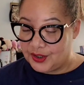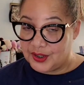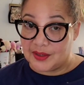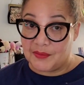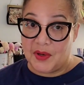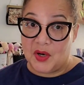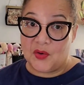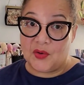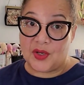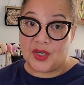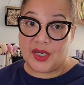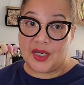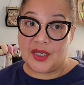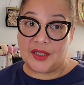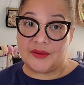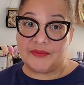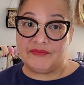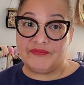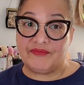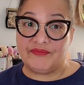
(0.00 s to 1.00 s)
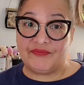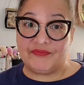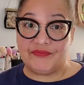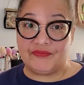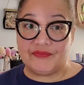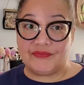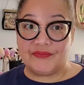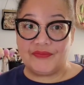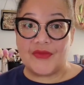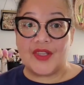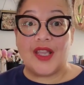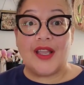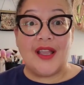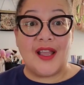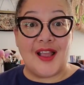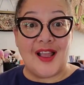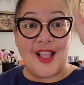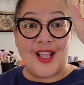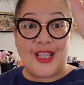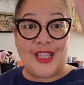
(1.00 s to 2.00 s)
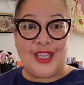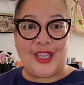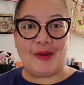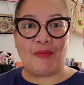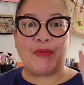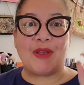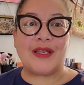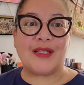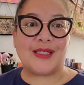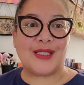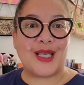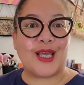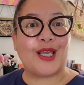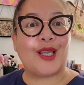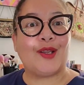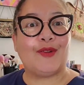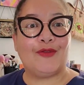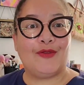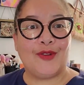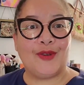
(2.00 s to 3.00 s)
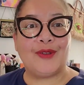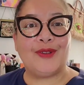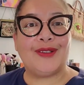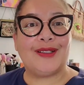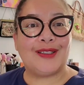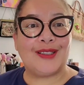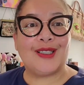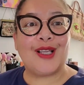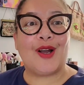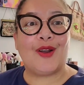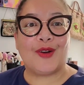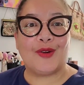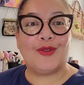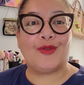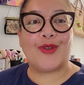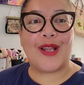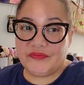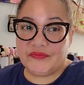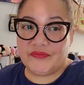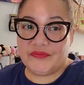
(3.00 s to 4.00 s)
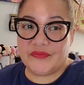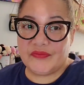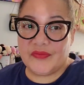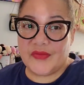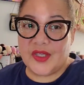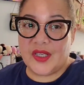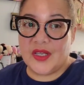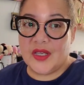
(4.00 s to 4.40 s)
Smoking. Give me a second for thought on that one.